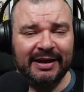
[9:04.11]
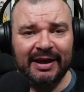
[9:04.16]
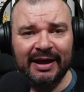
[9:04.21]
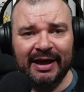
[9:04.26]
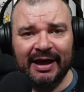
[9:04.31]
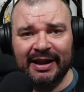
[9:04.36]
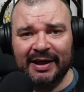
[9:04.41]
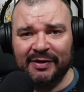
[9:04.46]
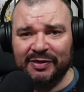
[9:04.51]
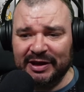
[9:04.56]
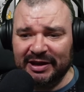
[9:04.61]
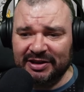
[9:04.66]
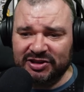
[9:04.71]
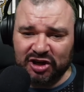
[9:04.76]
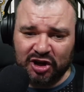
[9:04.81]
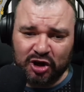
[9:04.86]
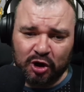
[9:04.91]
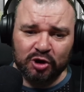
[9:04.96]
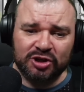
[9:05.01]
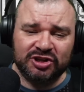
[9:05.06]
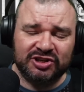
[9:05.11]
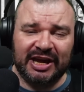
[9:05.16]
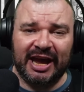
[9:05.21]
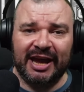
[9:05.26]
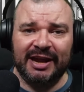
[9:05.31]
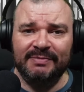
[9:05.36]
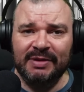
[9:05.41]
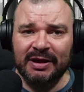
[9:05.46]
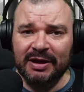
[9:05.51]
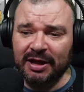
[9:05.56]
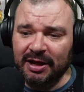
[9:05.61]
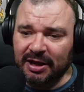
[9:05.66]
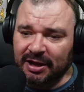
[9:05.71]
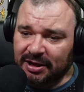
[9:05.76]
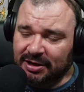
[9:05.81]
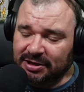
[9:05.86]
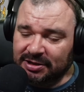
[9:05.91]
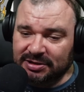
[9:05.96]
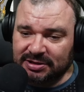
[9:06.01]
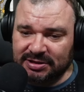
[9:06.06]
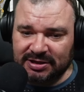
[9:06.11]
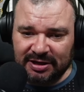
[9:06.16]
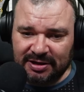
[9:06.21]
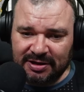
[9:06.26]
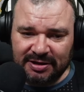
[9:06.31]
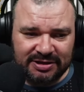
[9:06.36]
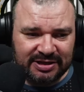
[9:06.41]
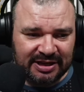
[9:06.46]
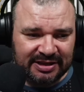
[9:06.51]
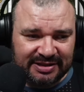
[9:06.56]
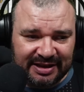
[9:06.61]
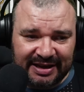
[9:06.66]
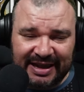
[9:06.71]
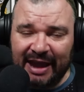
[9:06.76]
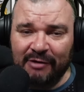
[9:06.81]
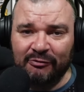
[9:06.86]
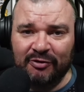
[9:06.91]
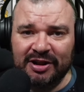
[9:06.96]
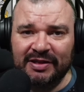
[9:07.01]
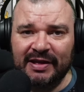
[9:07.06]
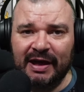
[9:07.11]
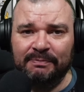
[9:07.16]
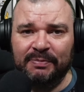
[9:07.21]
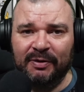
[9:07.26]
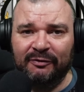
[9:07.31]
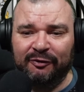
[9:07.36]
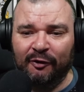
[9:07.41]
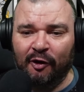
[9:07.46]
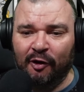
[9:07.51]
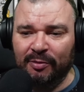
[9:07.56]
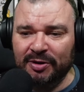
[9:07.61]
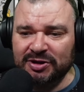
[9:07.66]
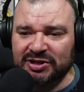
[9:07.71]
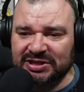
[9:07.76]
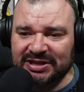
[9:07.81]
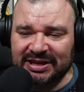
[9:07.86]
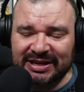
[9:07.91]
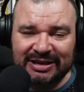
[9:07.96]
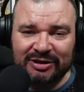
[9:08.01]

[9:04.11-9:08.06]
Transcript: And I think it's a good time to get rid of that performance,